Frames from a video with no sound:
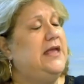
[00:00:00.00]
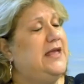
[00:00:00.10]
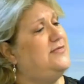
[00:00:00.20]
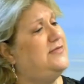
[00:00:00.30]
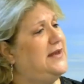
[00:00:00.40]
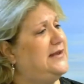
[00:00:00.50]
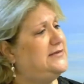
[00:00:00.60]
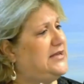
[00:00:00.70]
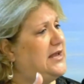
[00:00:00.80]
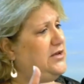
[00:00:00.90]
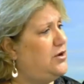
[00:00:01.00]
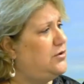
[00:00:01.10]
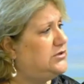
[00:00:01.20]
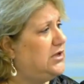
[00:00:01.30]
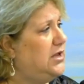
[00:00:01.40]
in the next 10
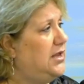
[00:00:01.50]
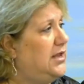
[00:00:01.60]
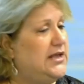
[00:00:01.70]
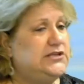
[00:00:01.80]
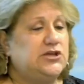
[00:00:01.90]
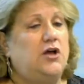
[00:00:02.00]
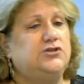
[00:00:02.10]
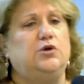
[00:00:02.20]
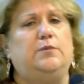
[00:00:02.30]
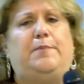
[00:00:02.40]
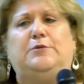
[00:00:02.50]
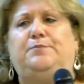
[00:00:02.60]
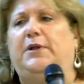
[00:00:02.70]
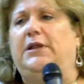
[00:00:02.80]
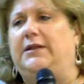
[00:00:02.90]
years. It's also
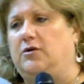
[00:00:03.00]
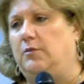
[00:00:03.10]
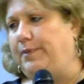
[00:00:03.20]
about political